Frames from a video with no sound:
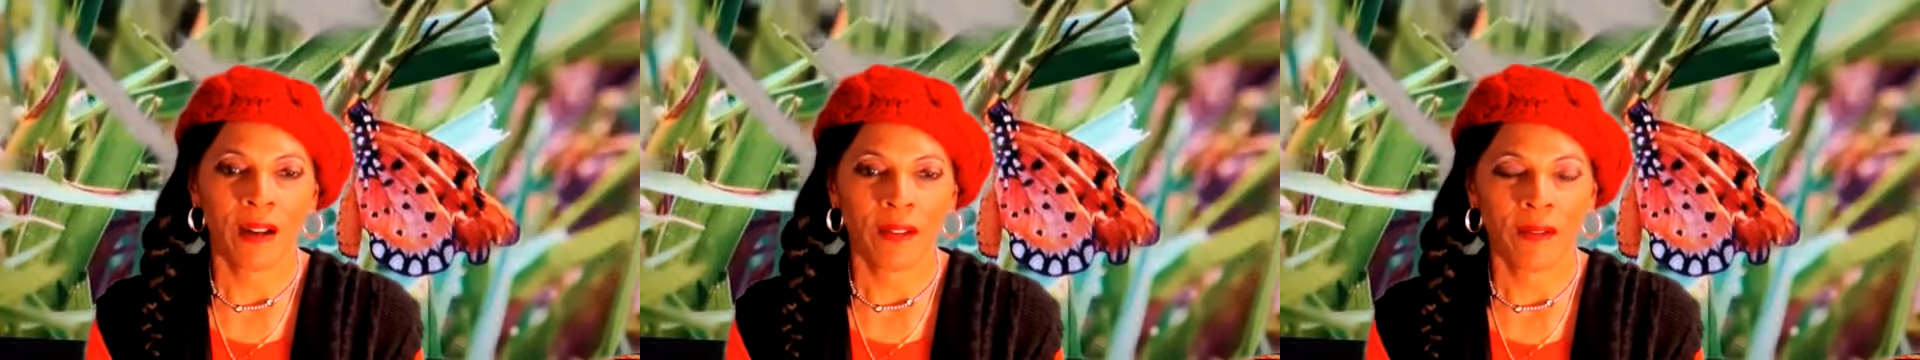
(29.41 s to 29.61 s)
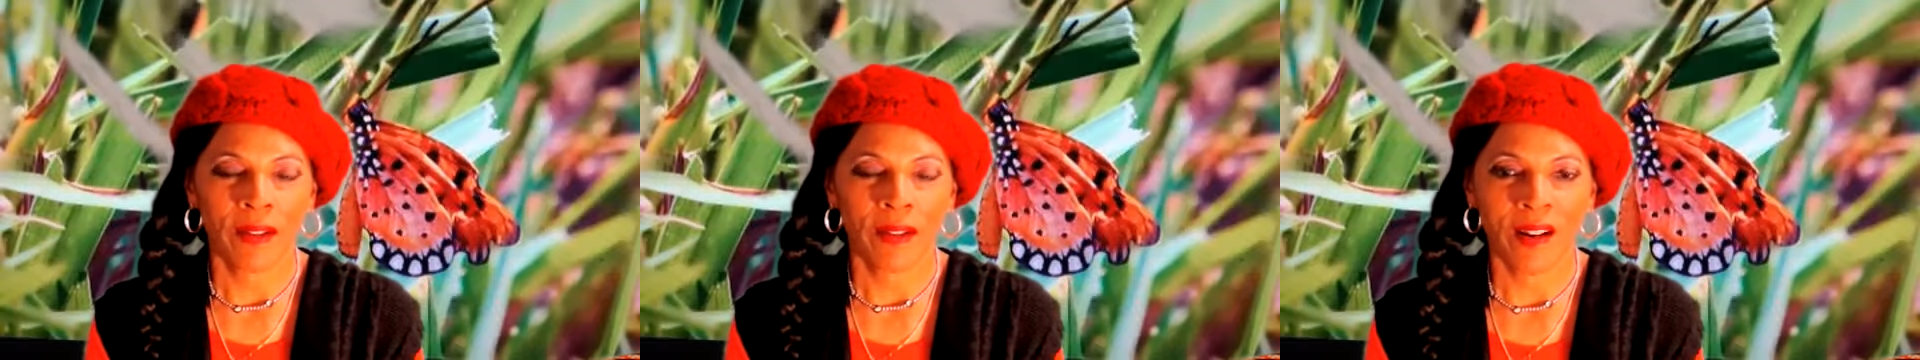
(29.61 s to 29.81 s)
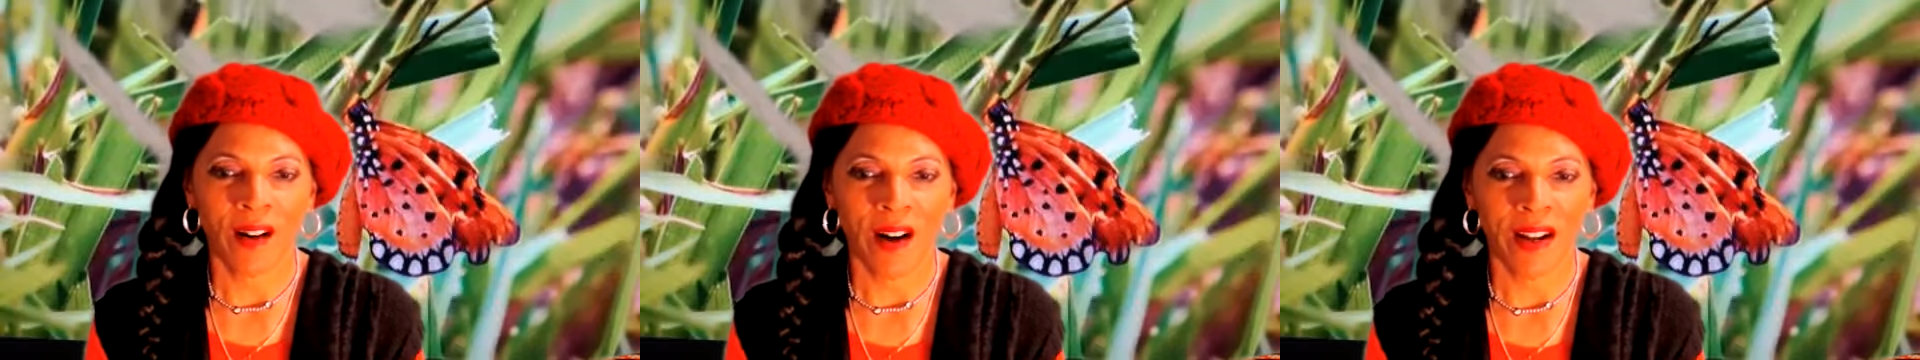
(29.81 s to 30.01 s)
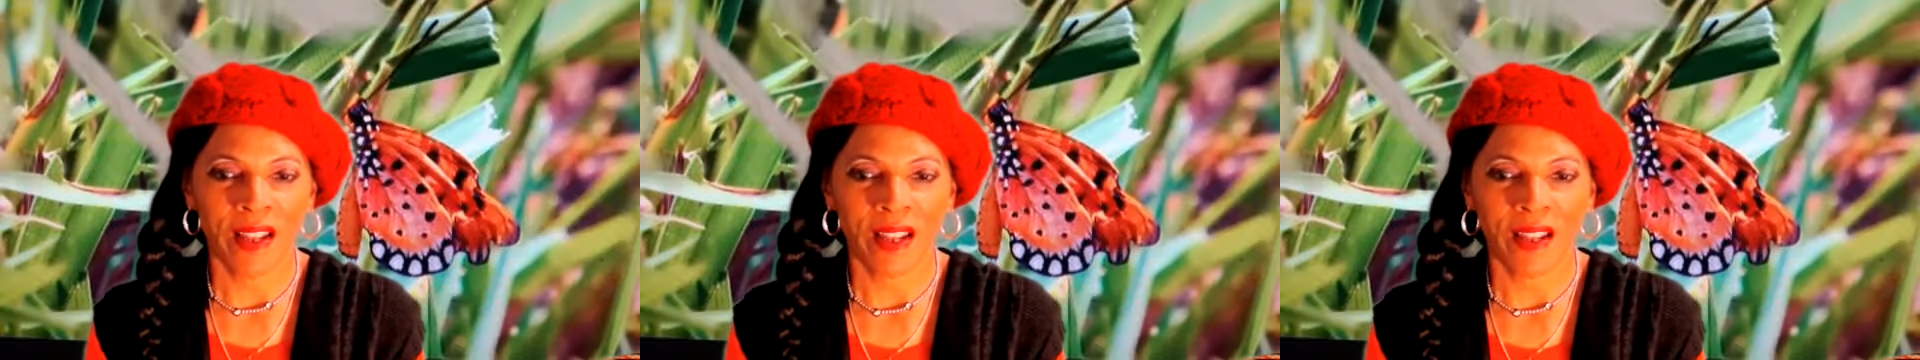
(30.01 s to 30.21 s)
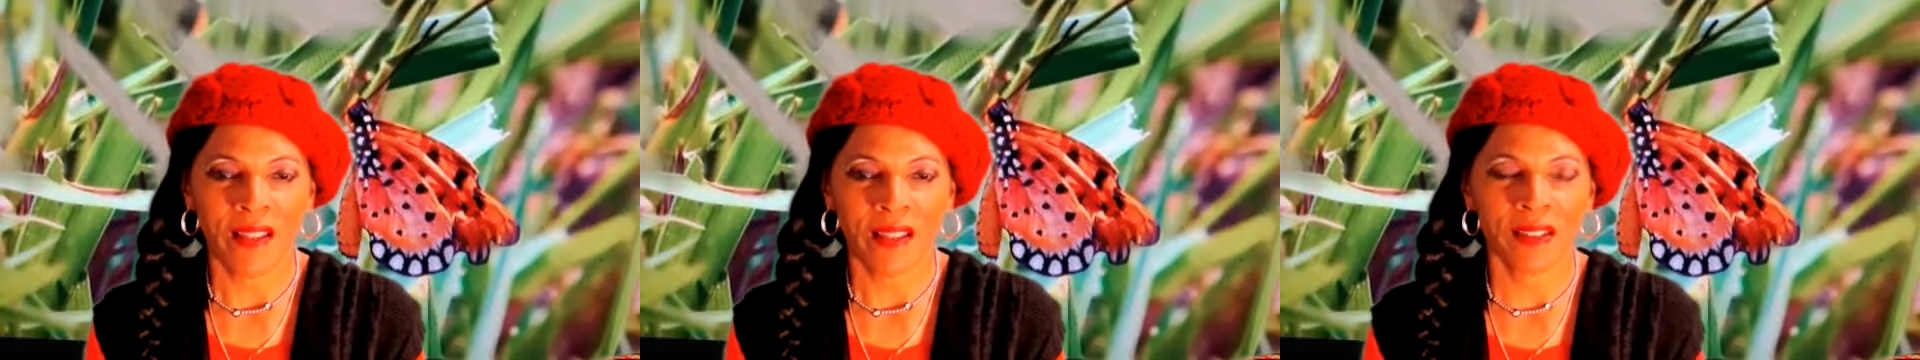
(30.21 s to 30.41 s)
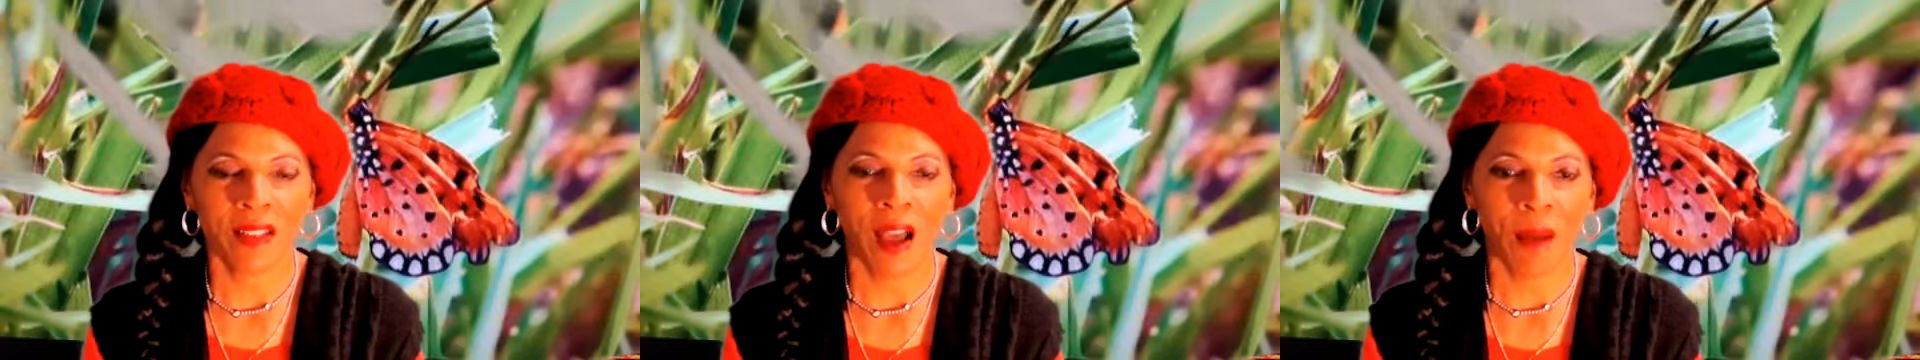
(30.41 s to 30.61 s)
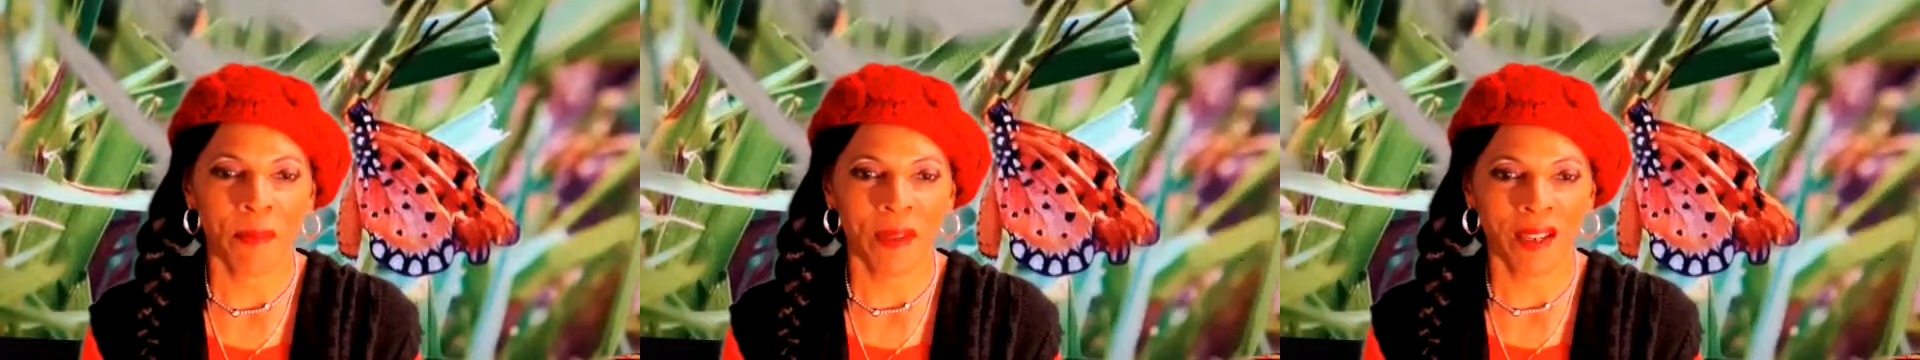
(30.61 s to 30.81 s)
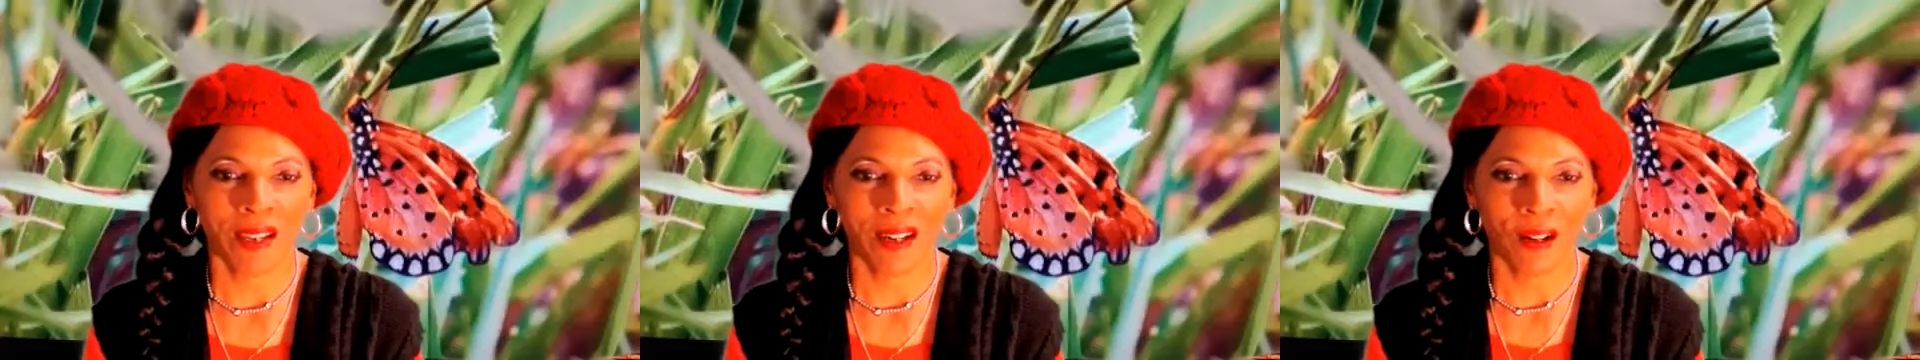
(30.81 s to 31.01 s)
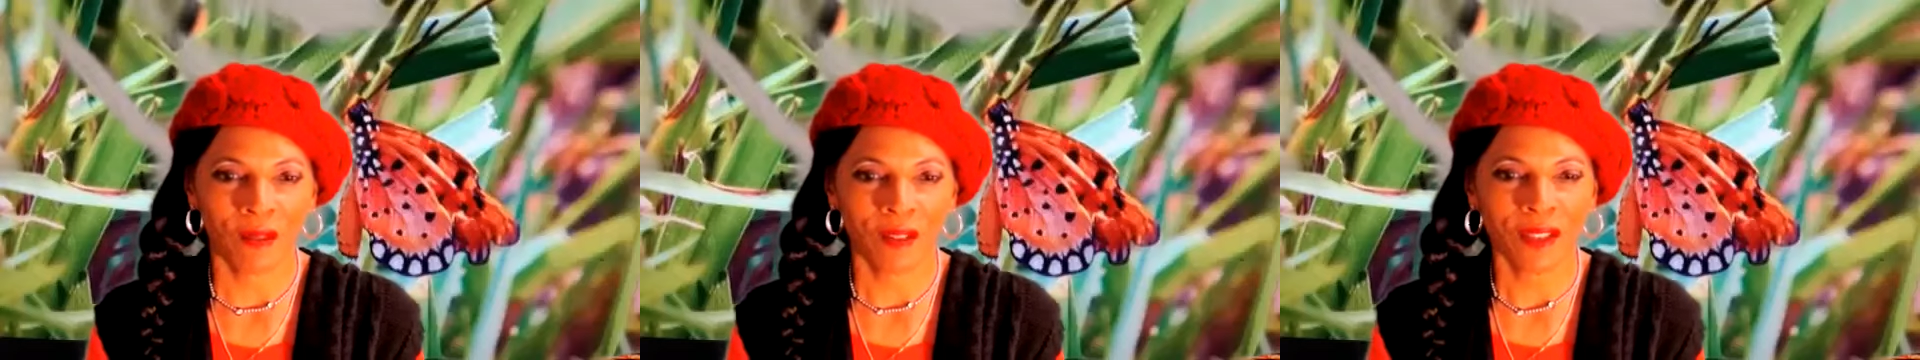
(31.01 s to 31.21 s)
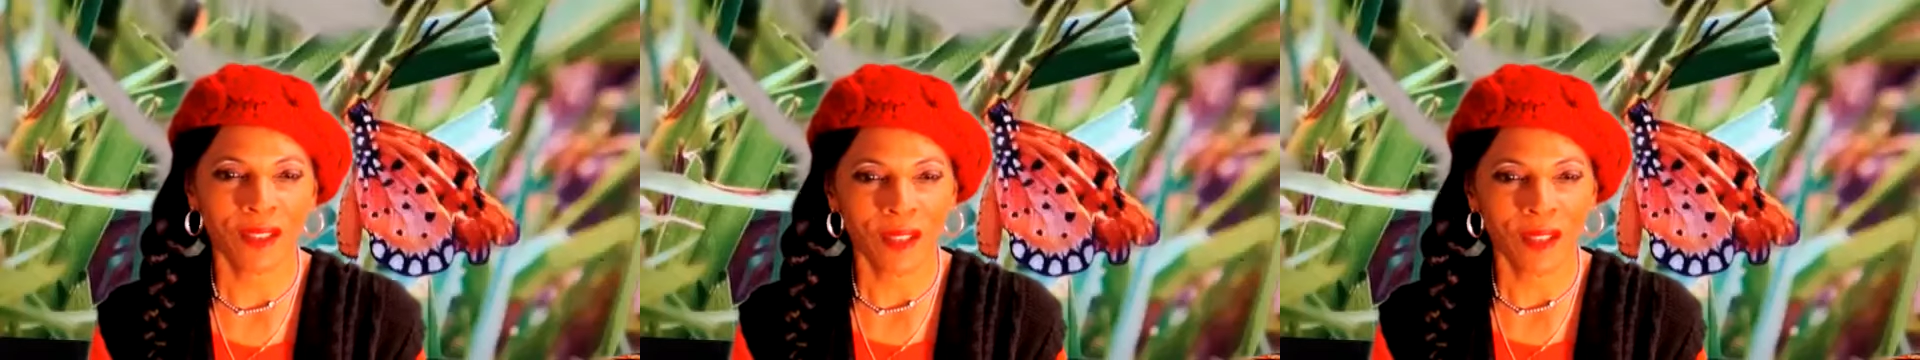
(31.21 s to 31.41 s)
regarding the topic of